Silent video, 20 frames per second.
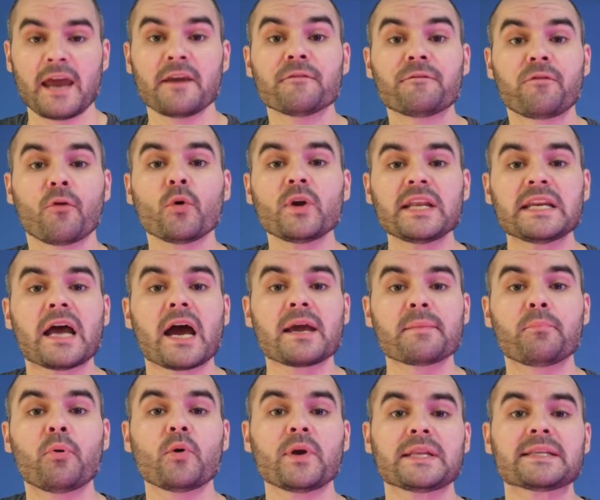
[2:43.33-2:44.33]
And
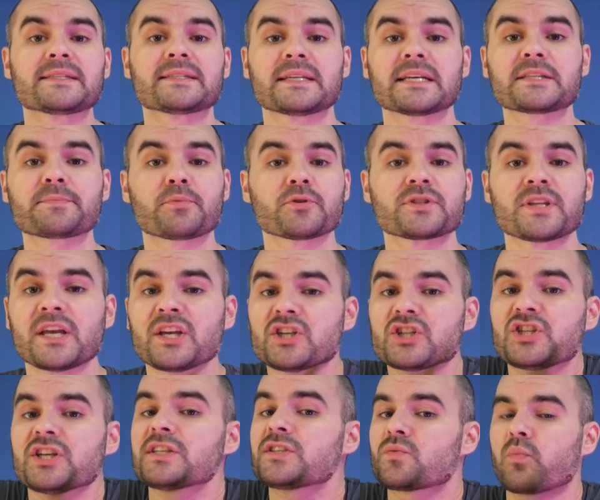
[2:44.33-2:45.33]
49.6%
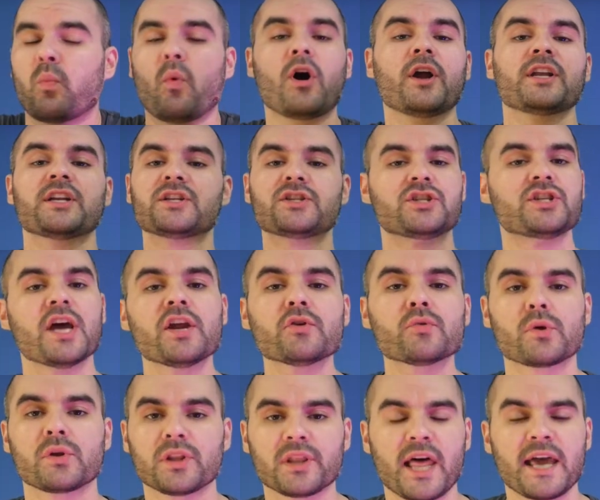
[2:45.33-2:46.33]
just wanted
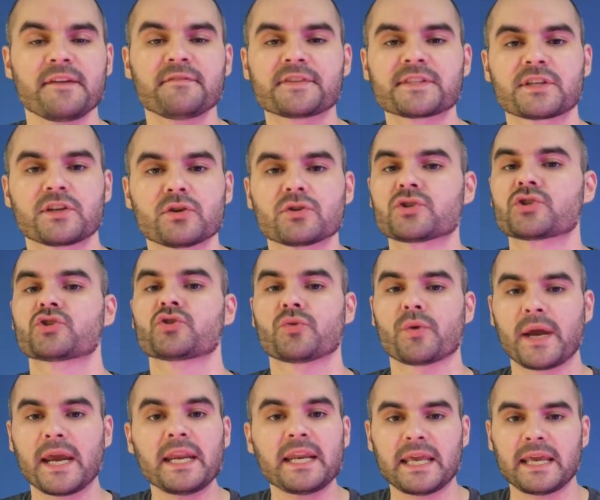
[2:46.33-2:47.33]
general life skills
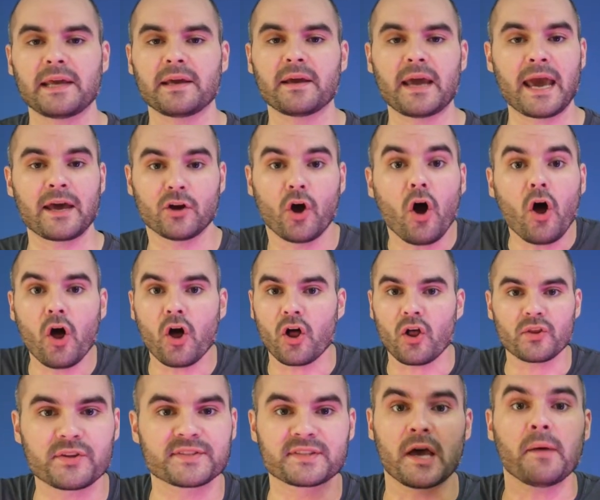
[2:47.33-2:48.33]
training at
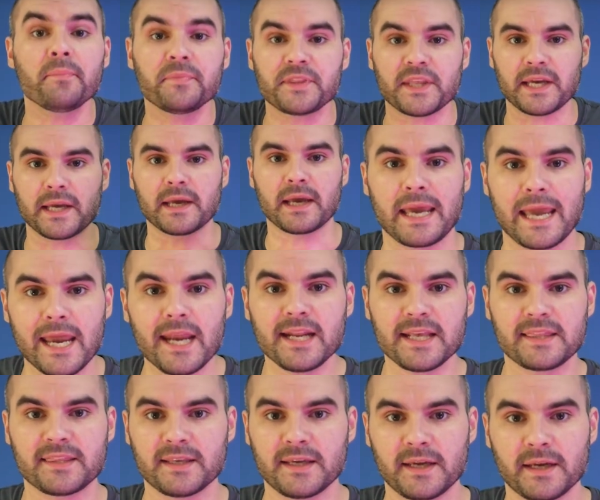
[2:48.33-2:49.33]
all, something,
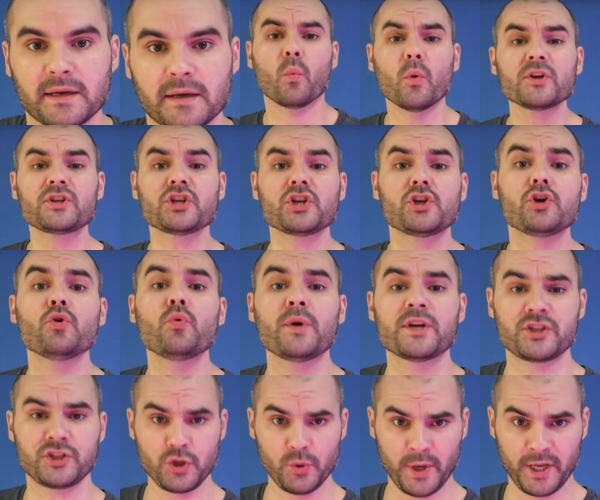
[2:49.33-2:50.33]
anything. What do you
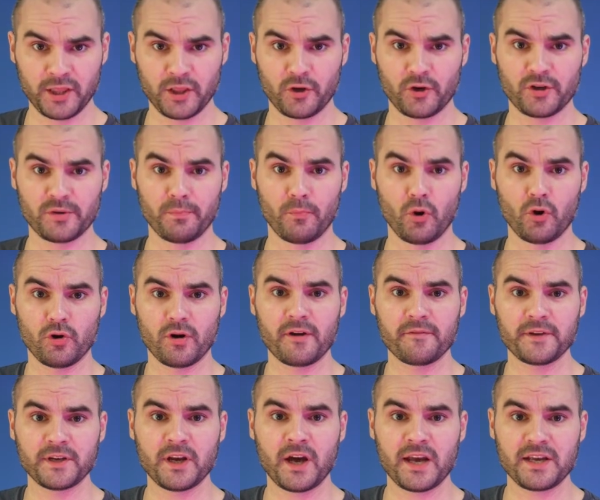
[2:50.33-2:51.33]
wish you had learned more
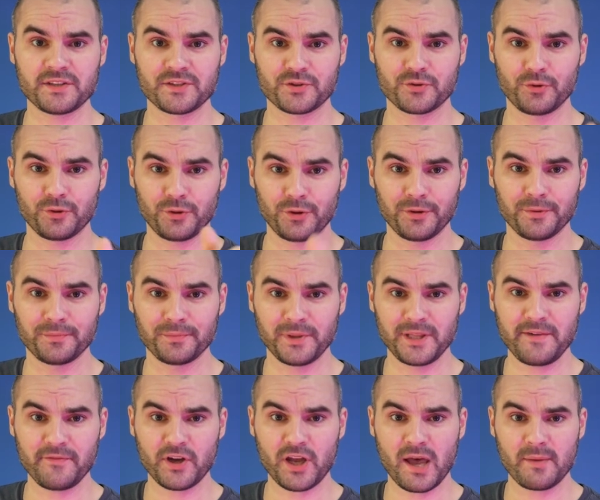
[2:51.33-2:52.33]
of in high school?
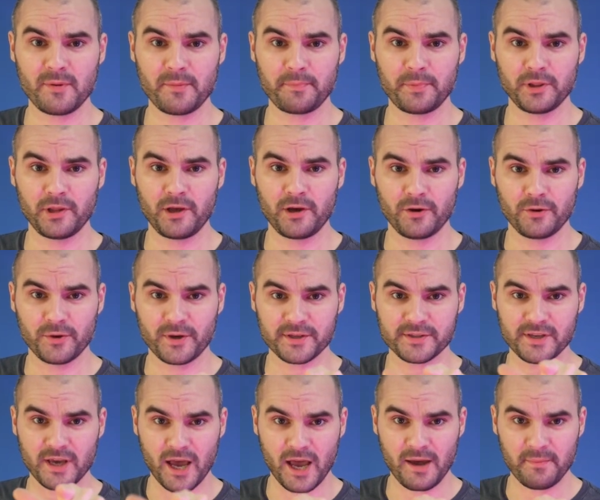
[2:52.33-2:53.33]
Leave a comment below
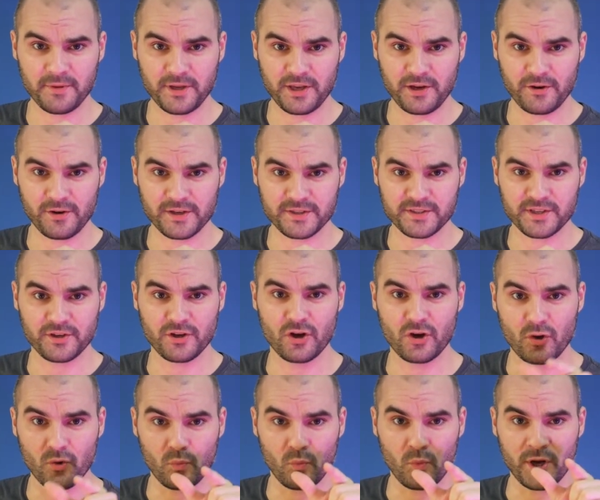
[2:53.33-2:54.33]
because I'm curious to
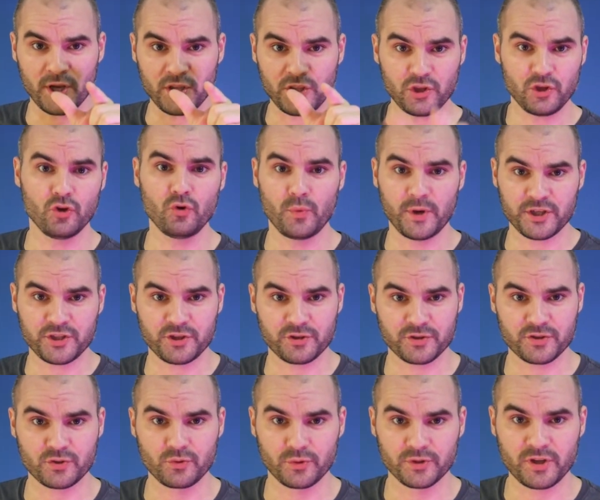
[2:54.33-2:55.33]
know what you wish your
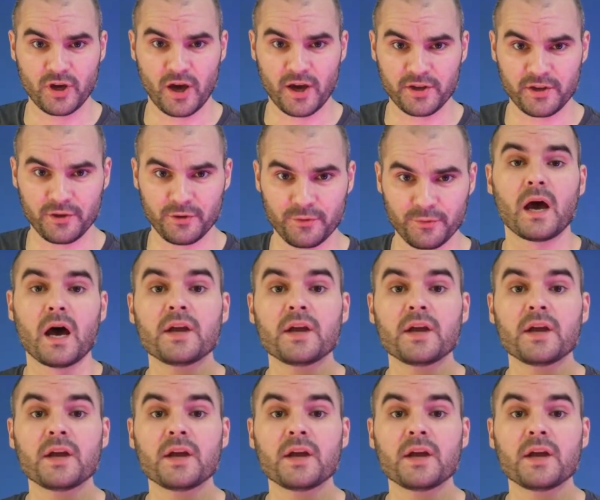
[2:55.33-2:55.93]
school taught you.